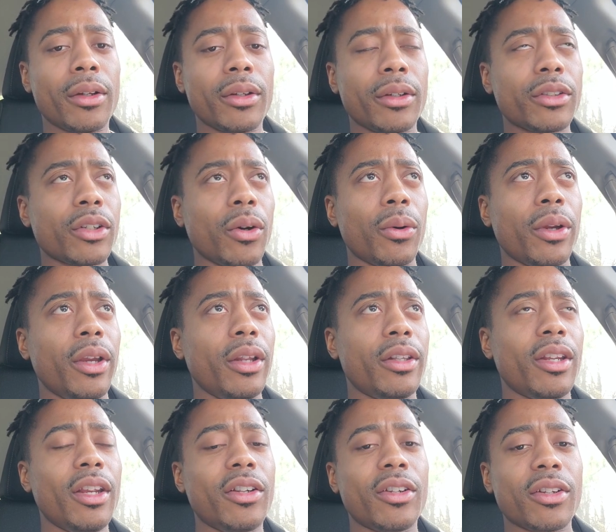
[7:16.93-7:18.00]
So he
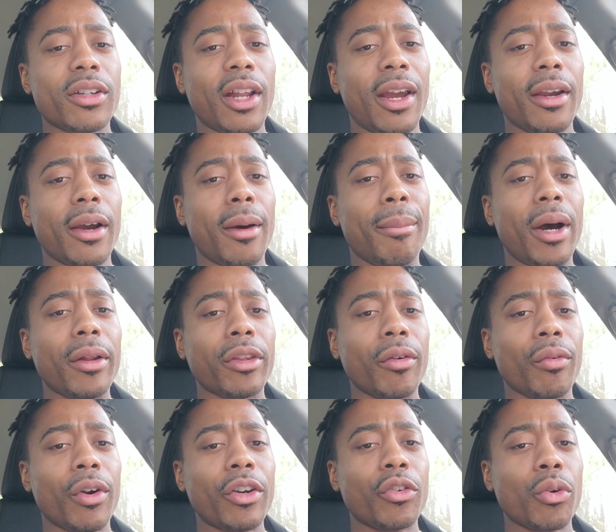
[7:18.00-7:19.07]
teaches like about the
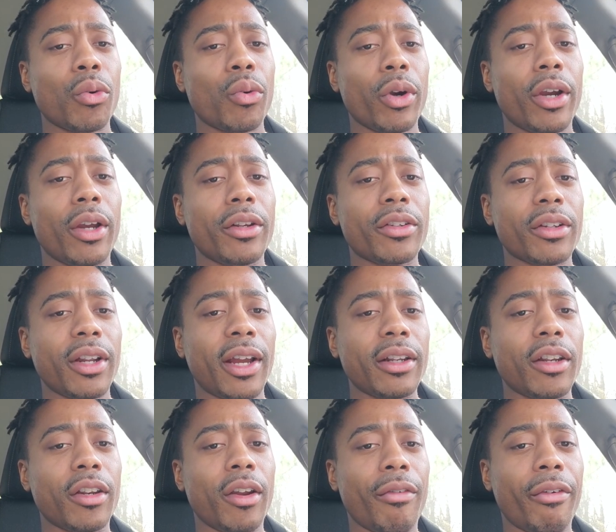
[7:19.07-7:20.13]
retrogrades, like the
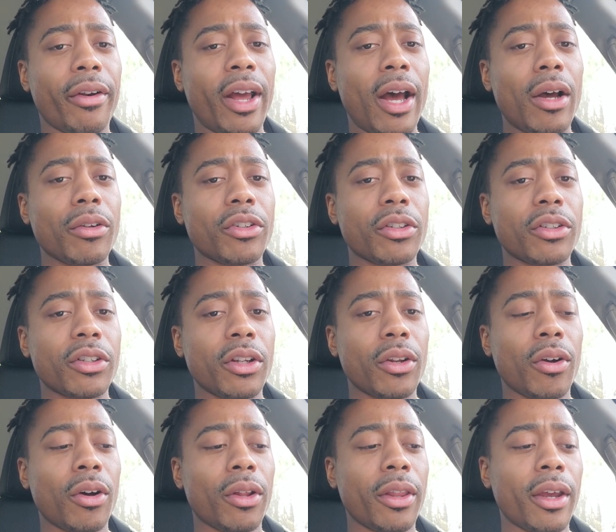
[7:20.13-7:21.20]
different houses and
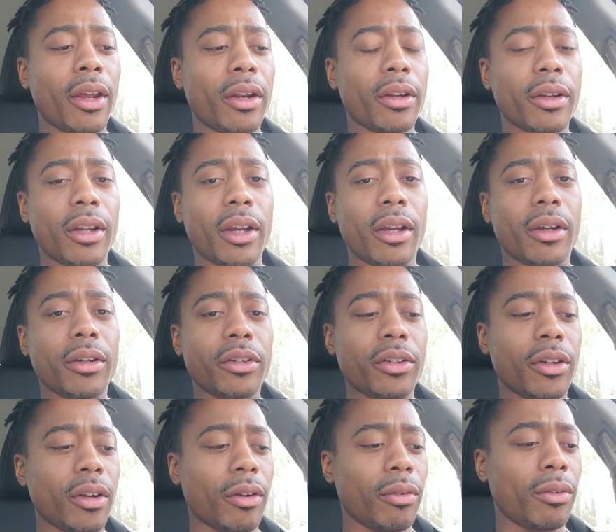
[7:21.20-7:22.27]
all that, like good
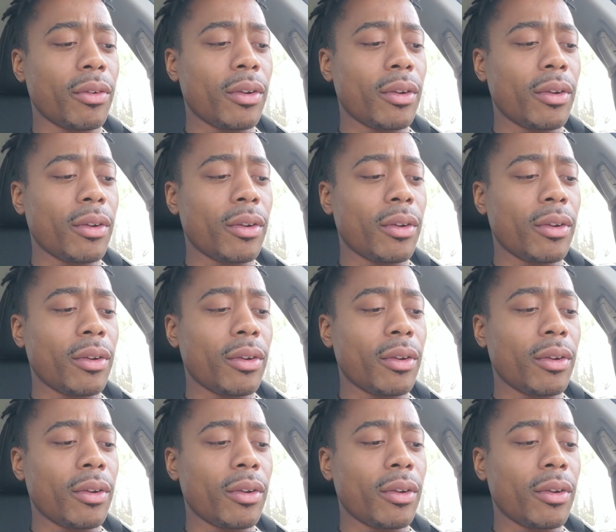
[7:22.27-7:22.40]
stuff.